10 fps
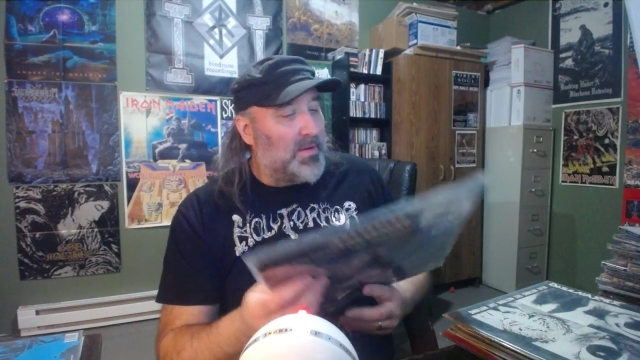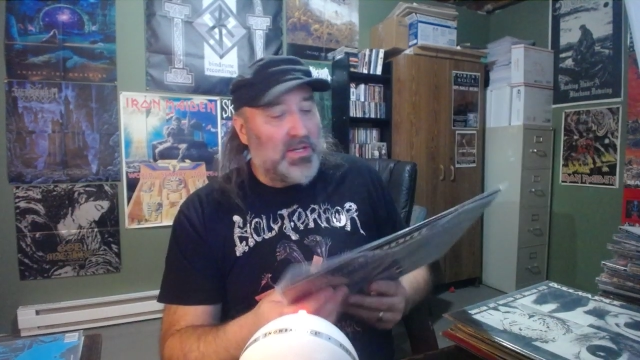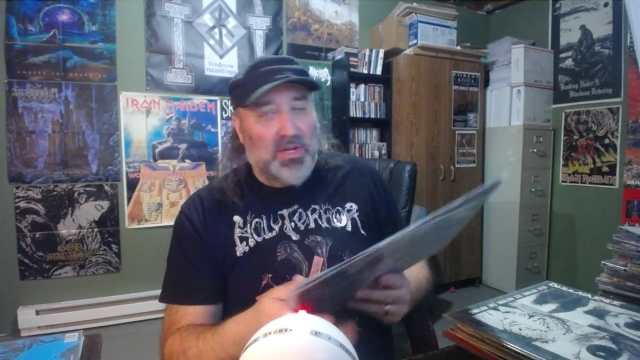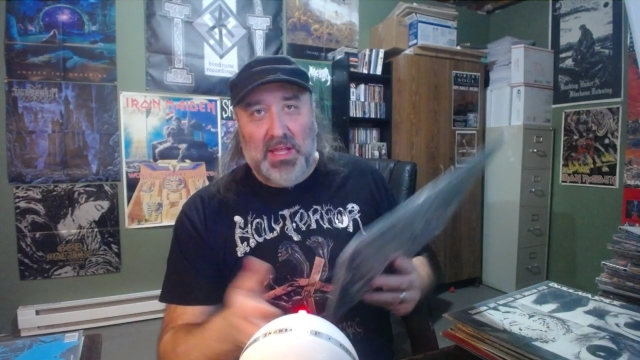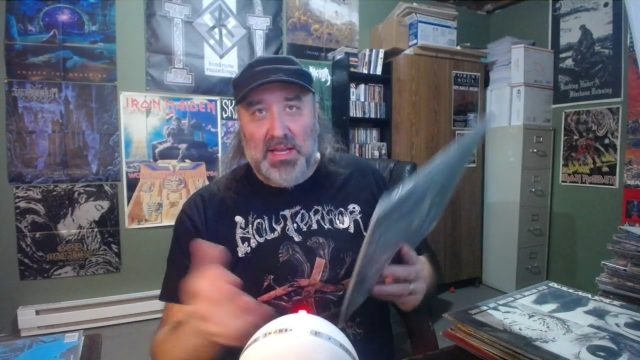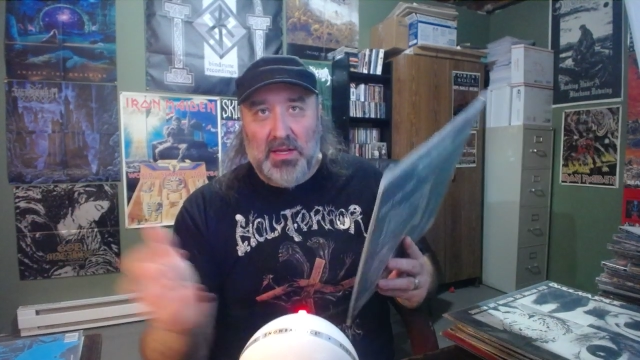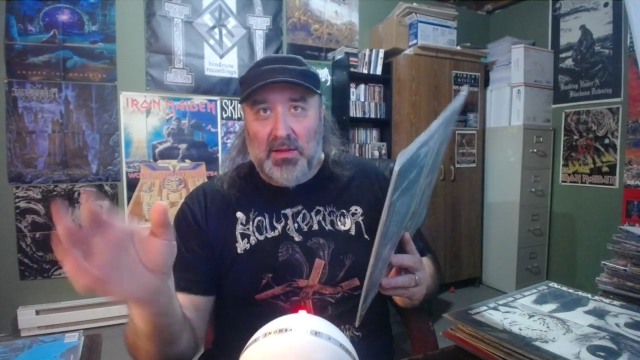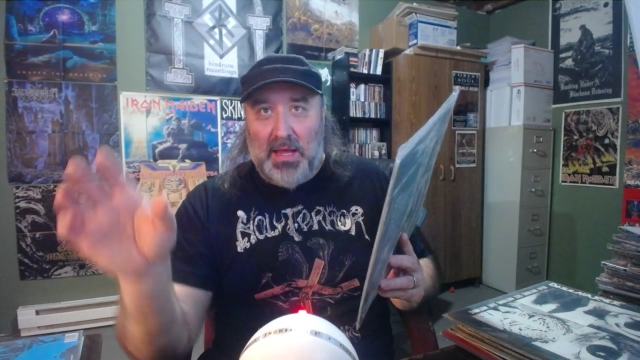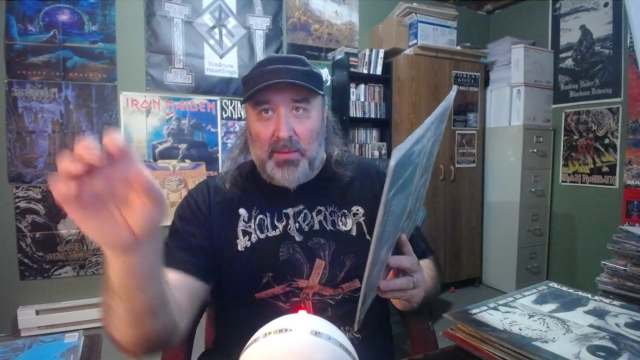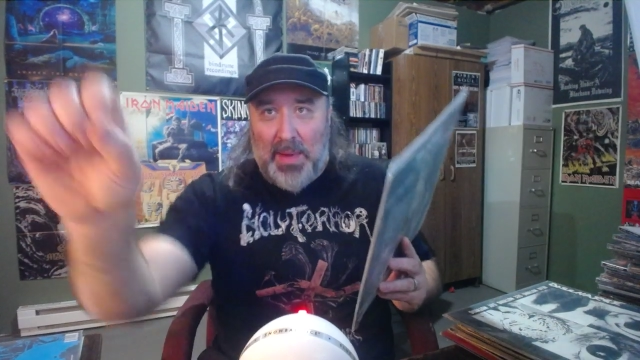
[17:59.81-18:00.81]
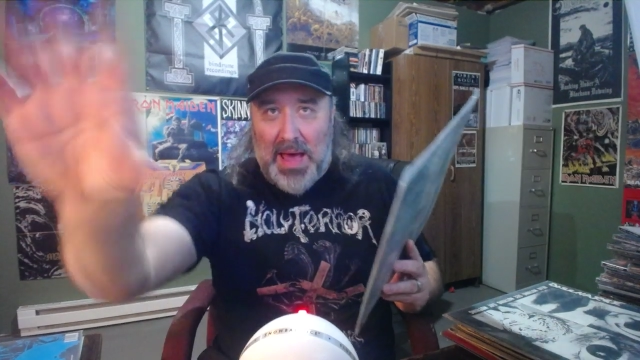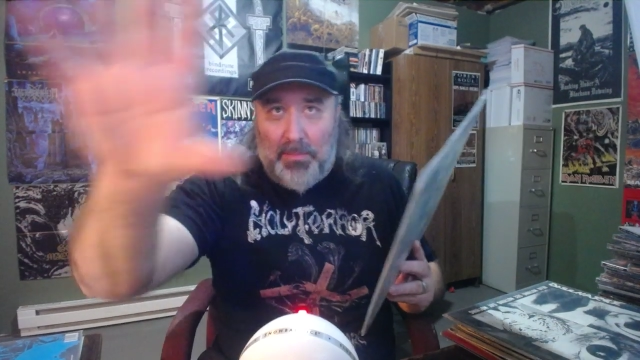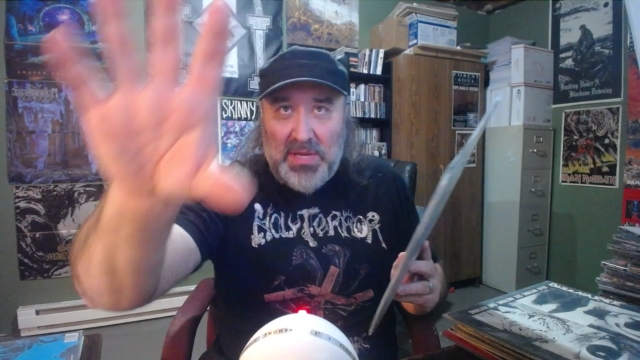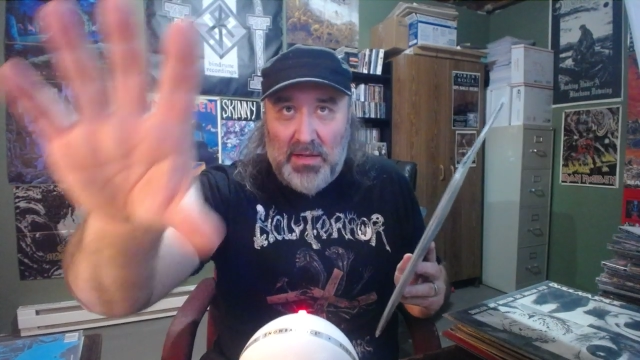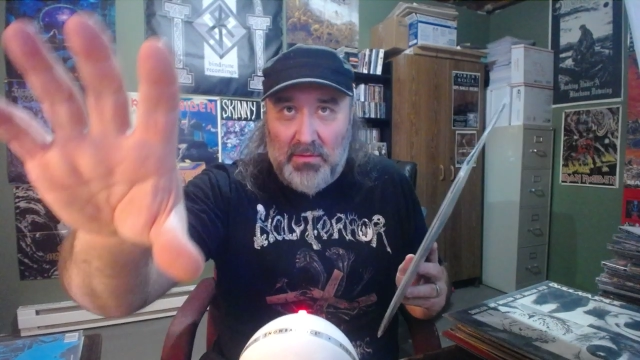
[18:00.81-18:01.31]
You could like pop
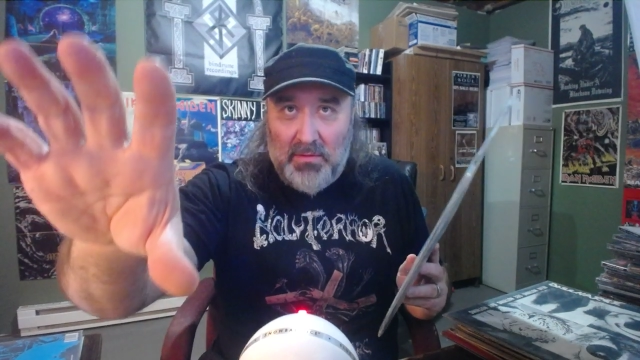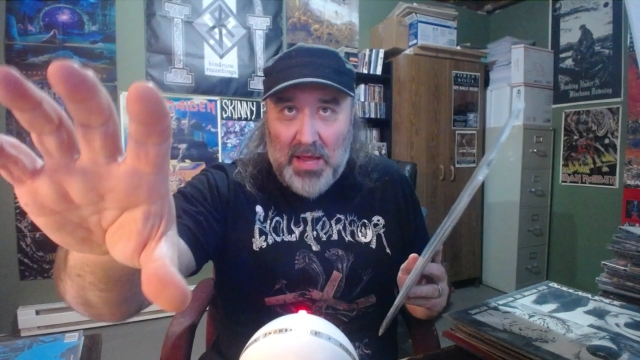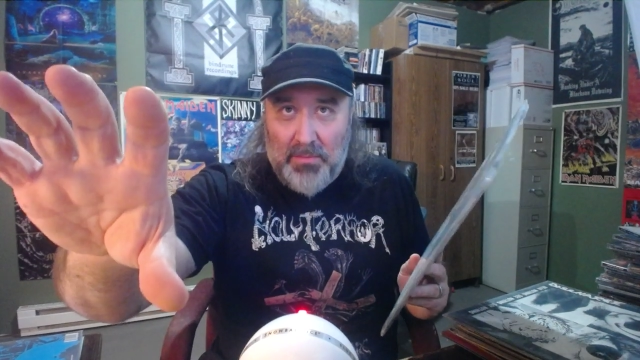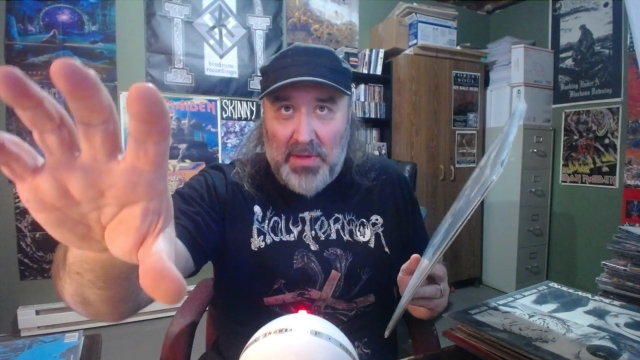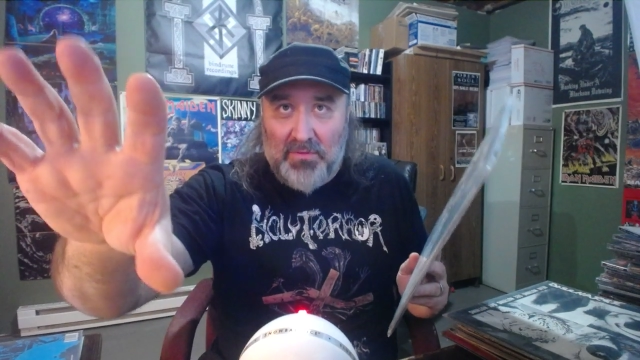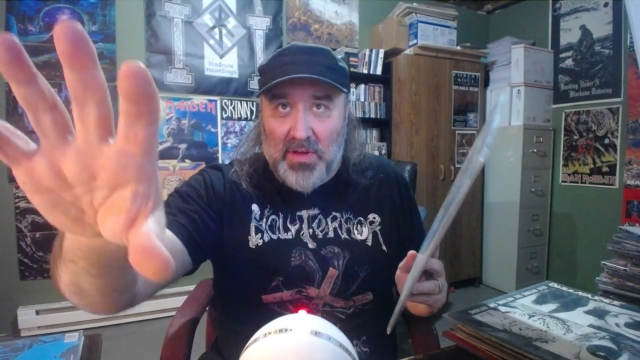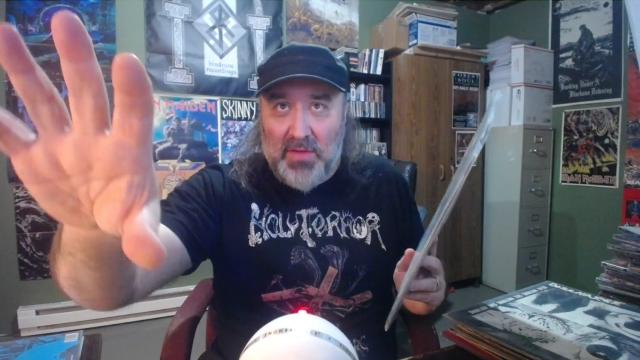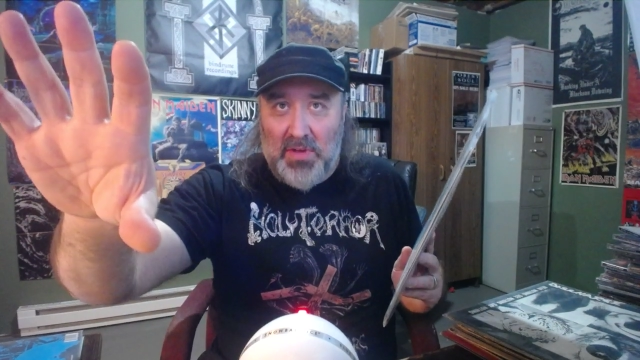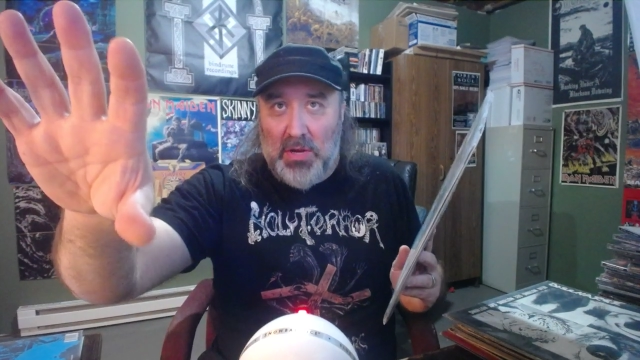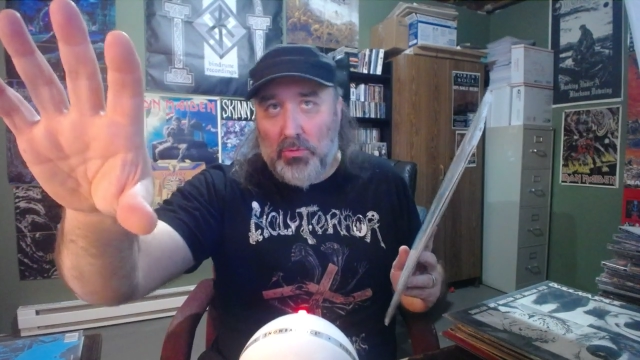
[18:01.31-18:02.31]
in on my fucking video.